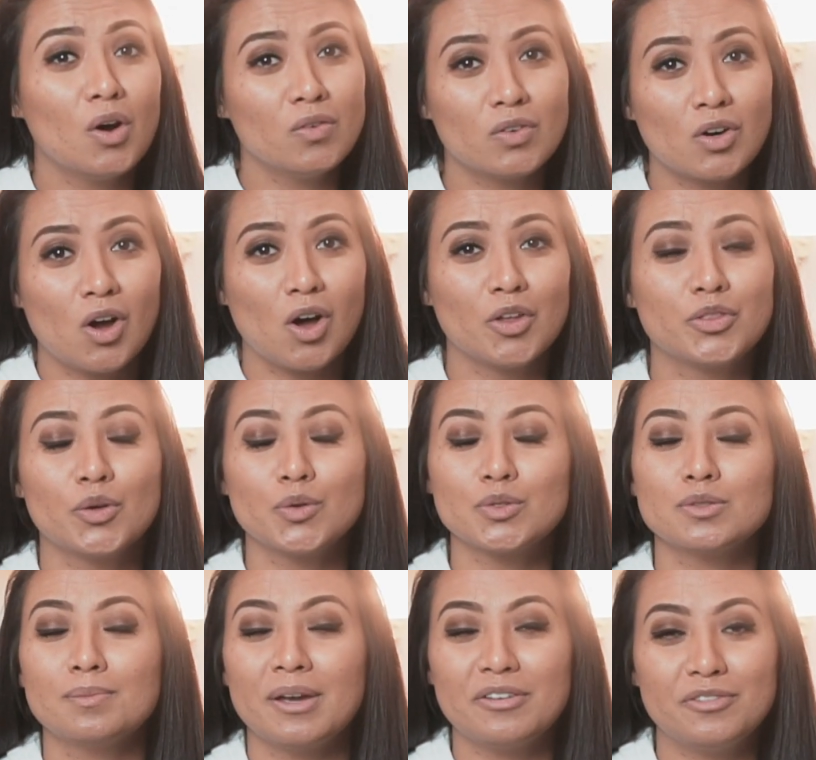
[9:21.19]
overall, those
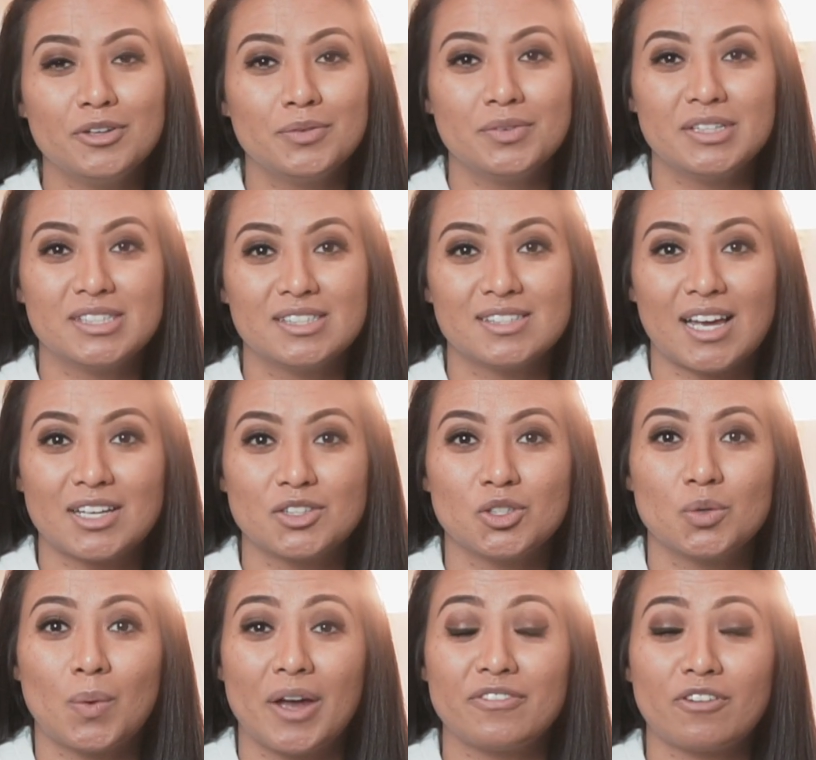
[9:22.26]
are my few reasons as
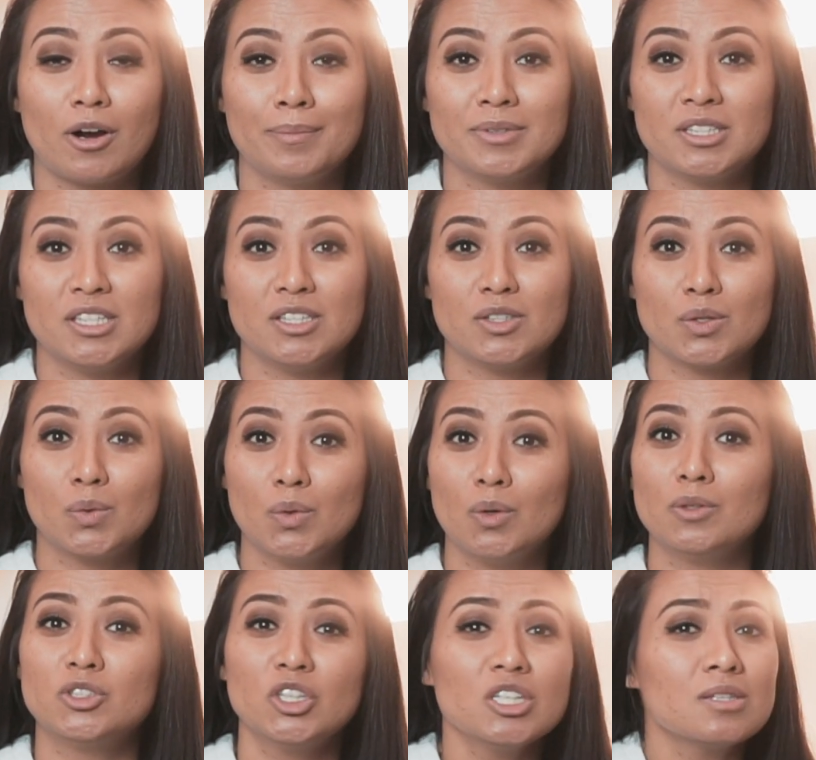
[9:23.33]
to why pharmacy
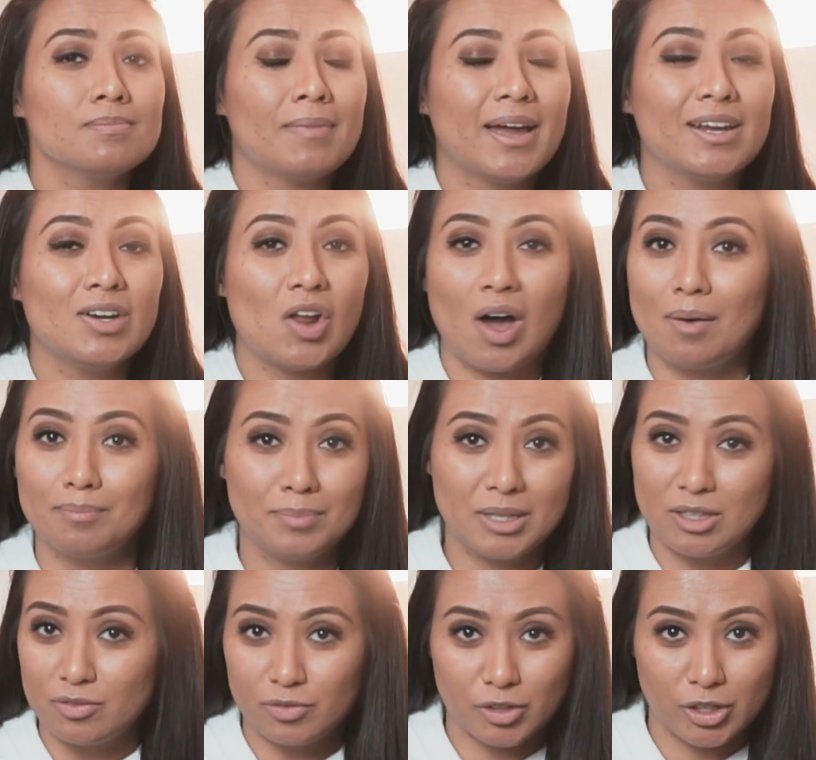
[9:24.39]
school just might not
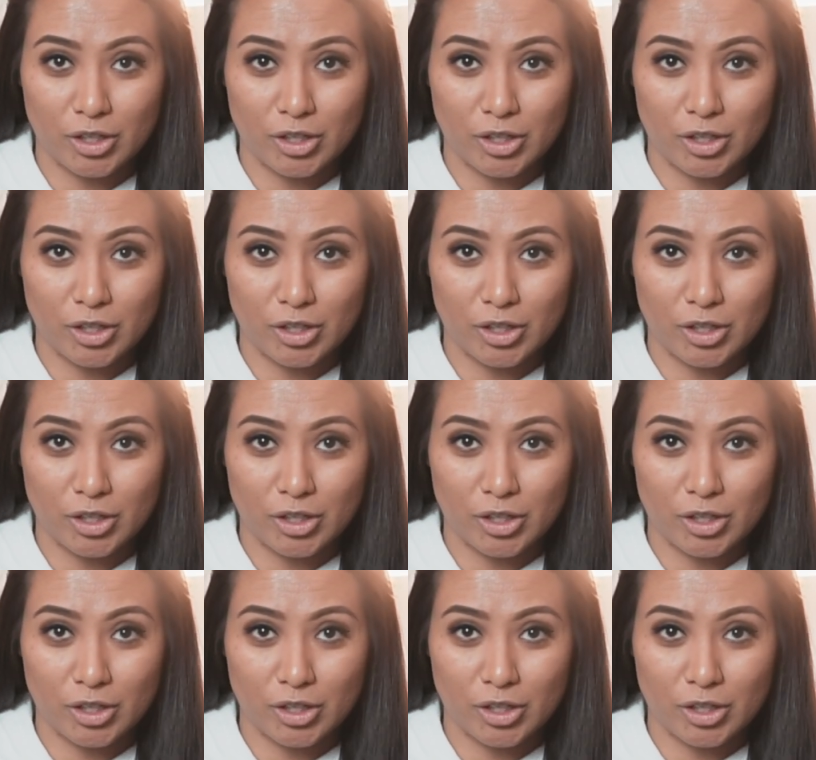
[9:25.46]
be for